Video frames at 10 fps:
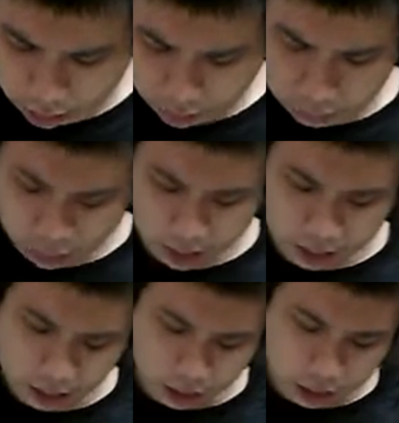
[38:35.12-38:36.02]
For
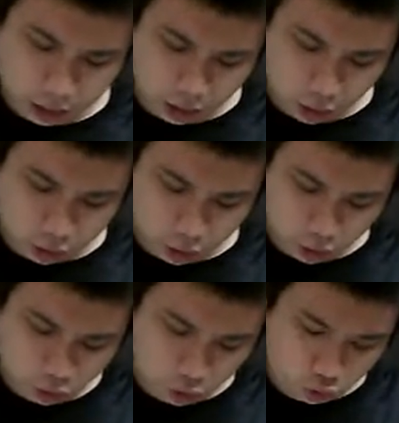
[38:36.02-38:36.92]
this,
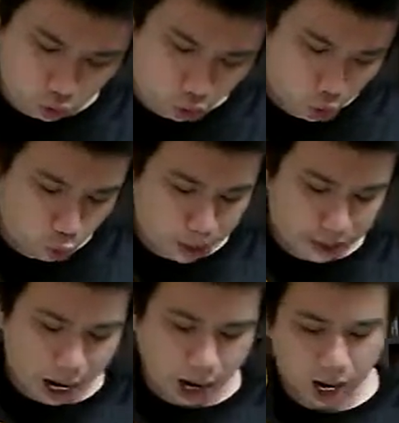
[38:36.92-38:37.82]

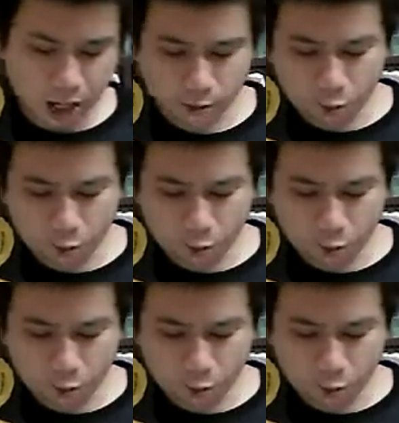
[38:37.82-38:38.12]
Yuita,